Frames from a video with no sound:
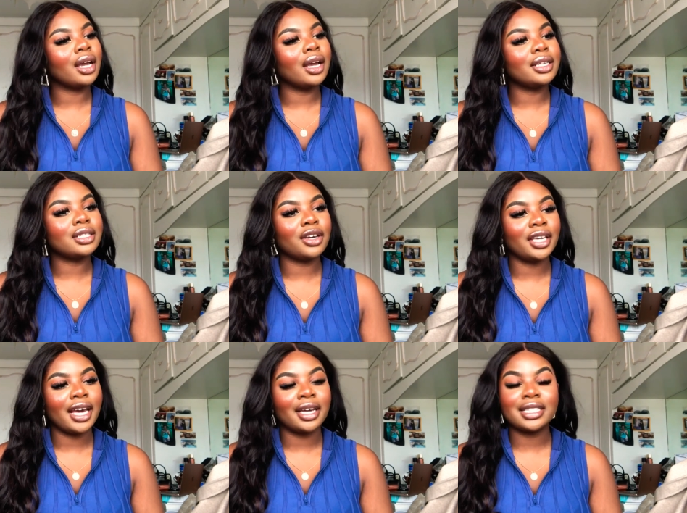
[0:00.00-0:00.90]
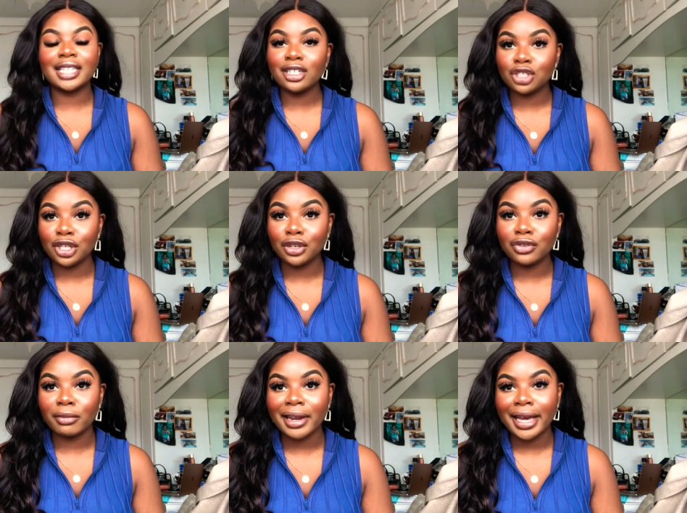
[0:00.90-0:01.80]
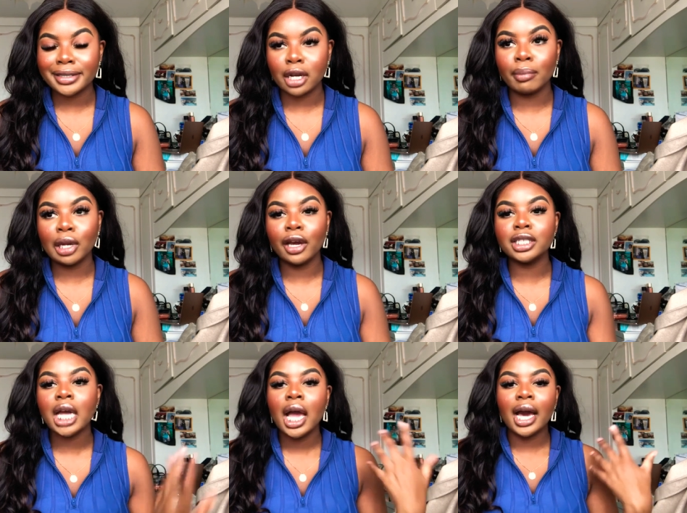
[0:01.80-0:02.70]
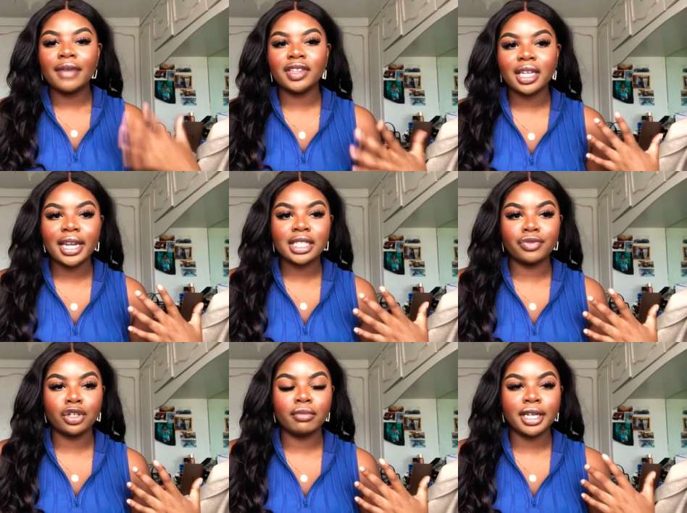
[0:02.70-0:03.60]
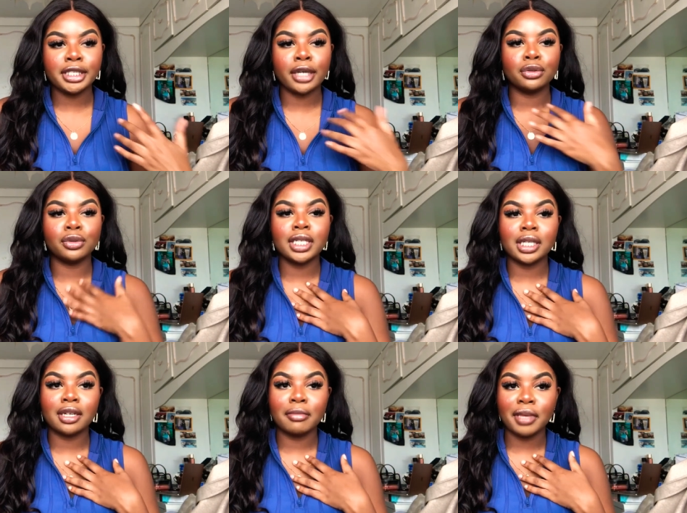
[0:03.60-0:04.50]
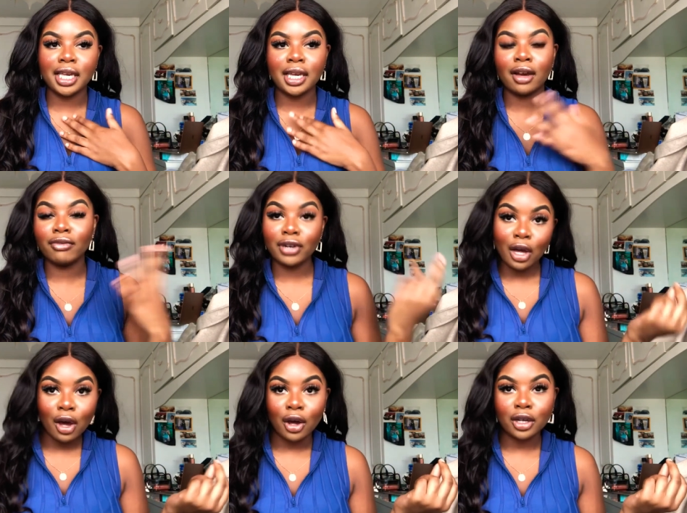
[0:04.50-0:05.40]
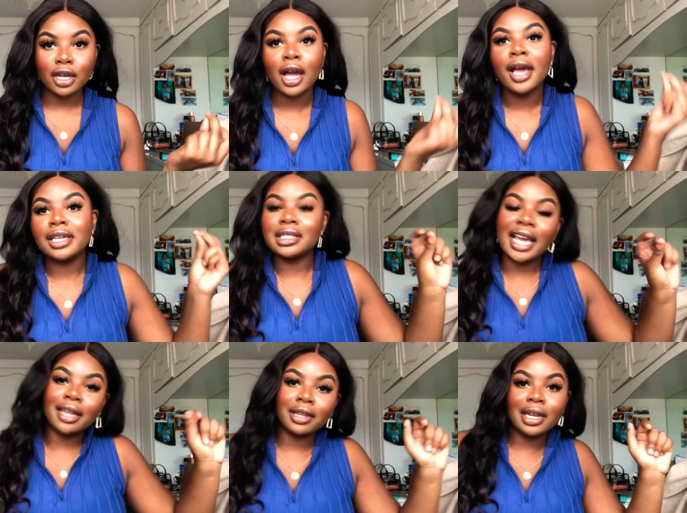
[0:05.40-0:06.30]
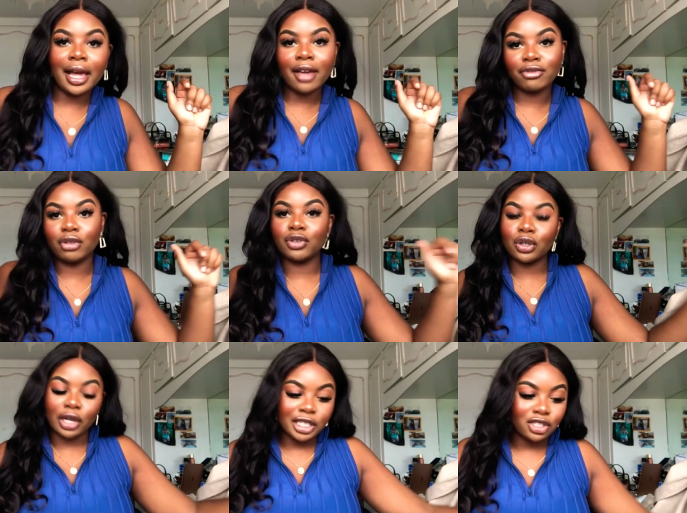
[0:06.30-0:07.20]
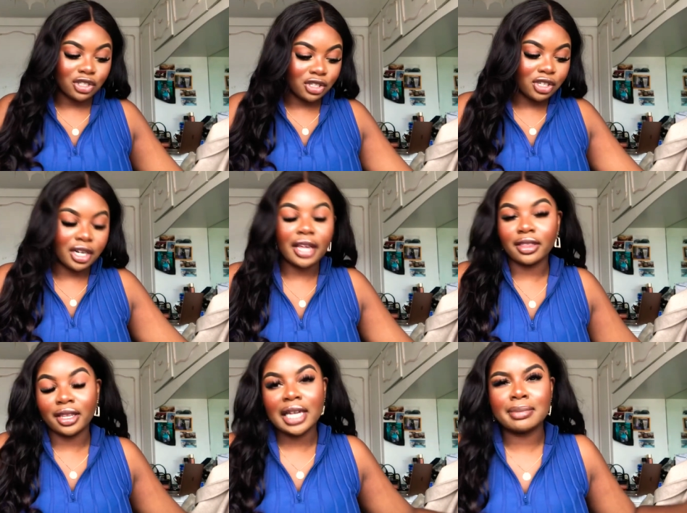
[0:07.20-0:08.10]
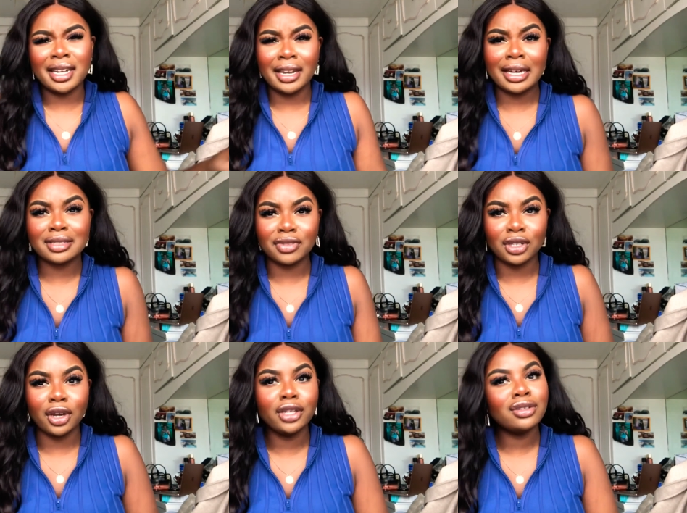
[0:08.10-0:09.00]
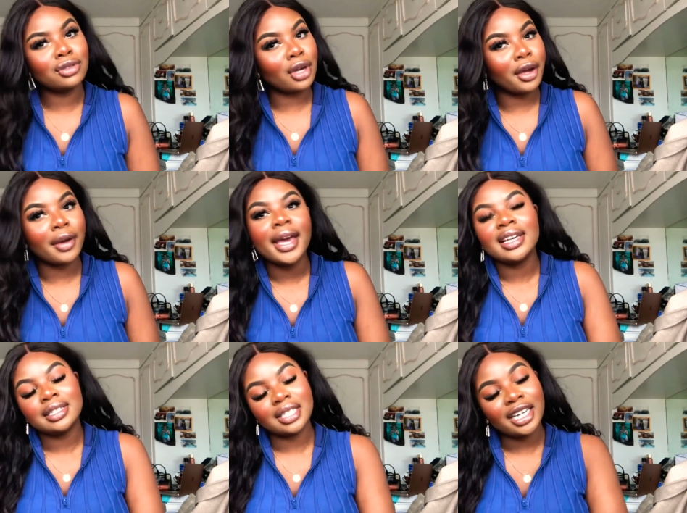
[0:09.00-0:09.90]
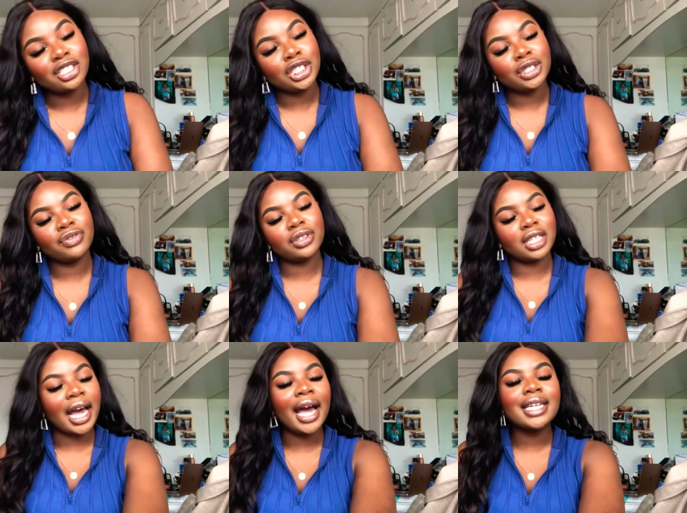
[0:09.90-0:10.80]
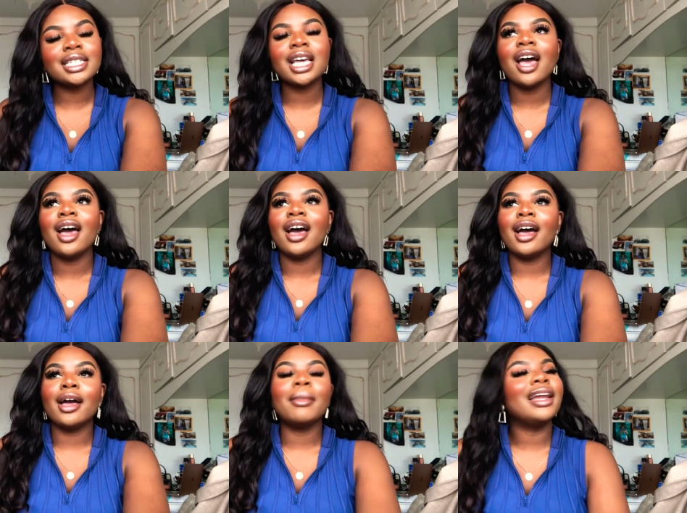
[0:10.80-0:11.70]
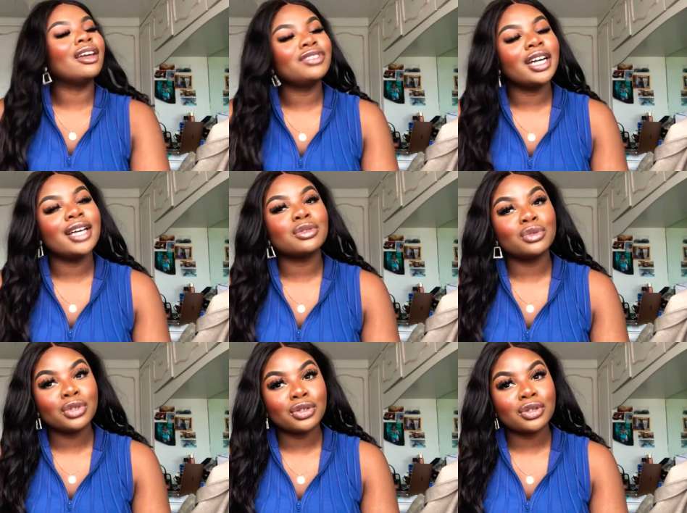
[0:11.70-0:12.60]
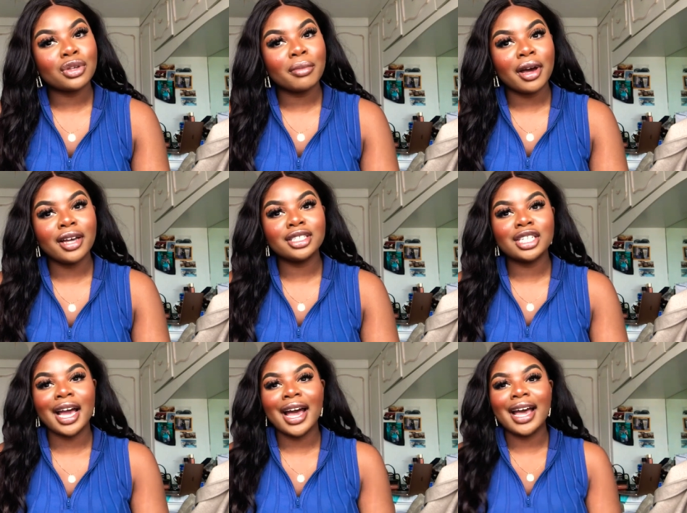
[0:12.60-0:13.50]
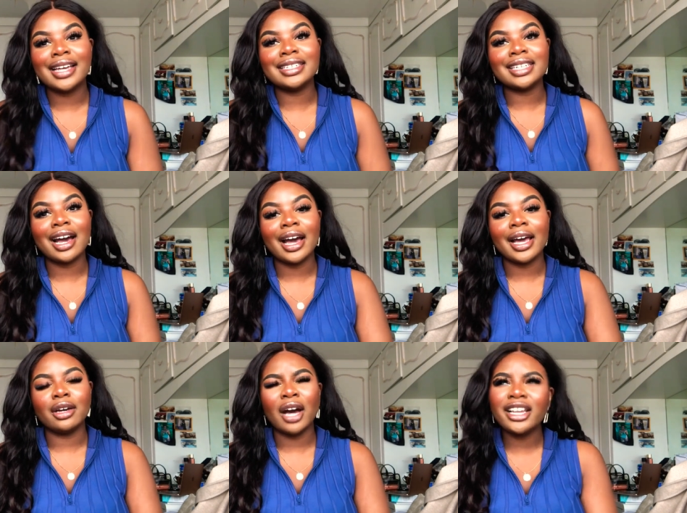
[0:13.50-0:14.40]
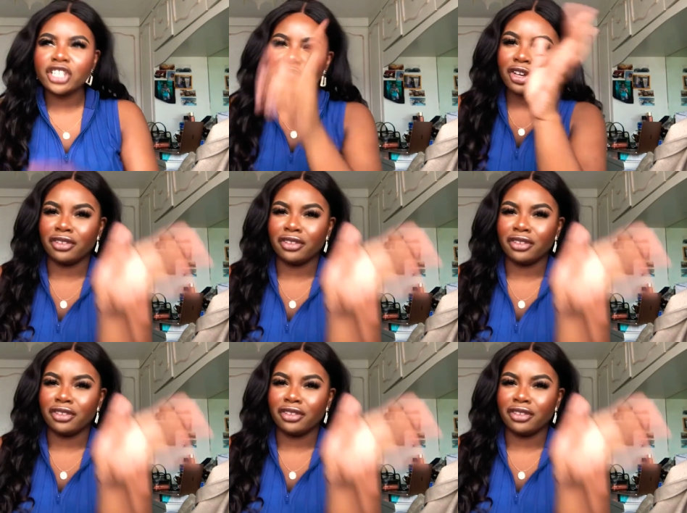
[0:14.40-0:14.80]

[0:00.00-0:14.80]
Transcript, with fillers: so yeah stay tuned for my next upload i think the next video on my channel is going to be a vlog day in the life of a college student i think that's my next video so stay tuned for that um, i love you guys also so so much and i actually know,